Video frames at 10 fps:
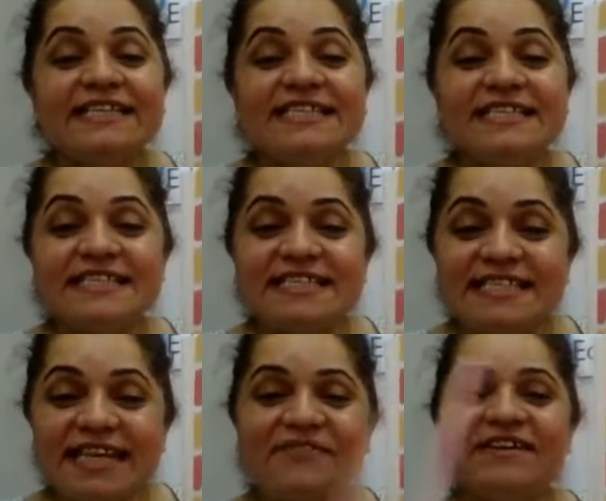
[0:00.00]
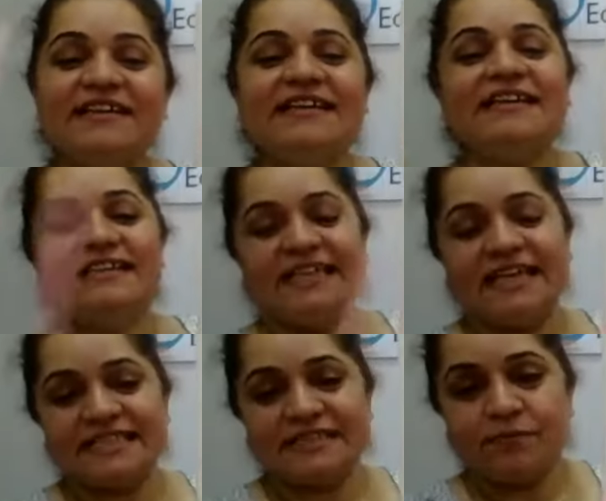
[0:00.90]
seven.
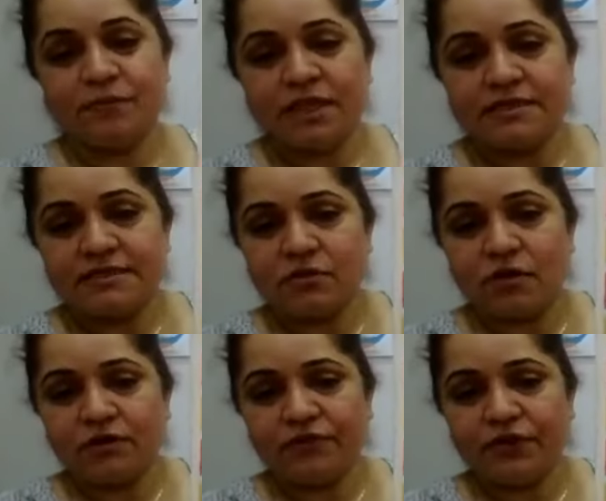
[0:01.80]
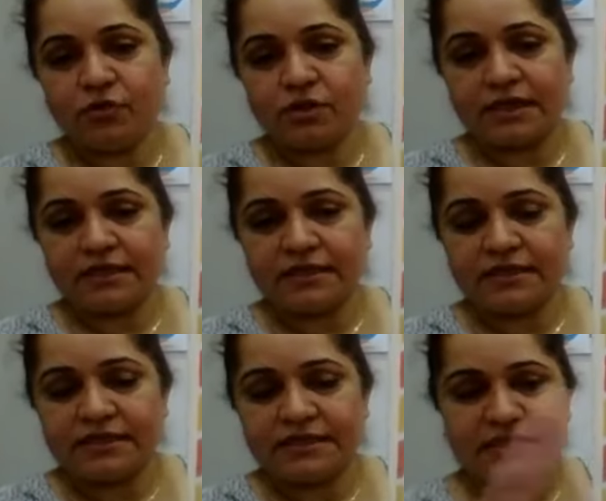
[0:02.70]
Yes. So all of you color
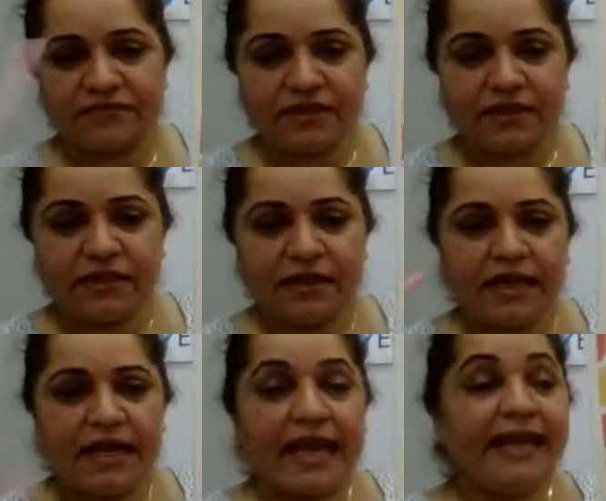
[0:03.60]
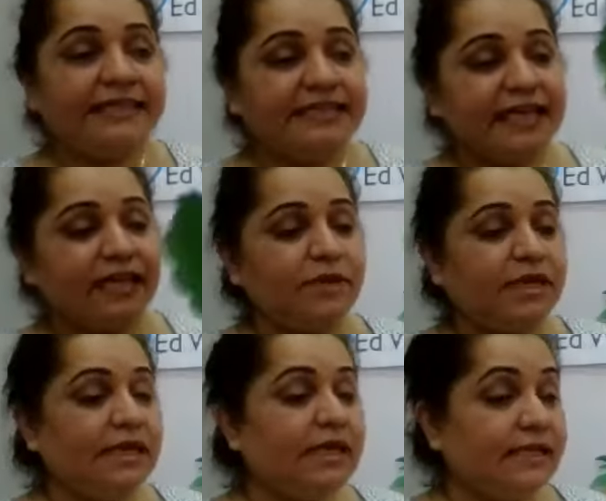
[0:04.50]
the seven and tell
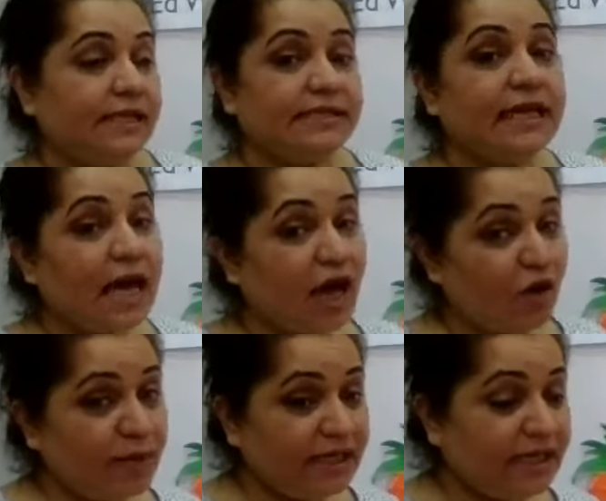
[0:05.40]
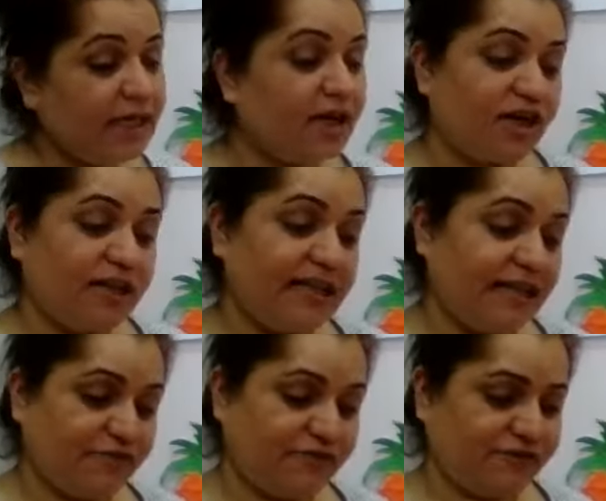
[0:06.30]
me that how many are
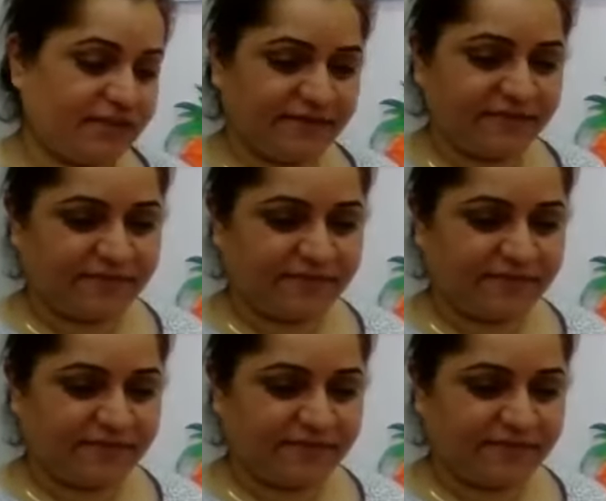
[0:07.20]
left.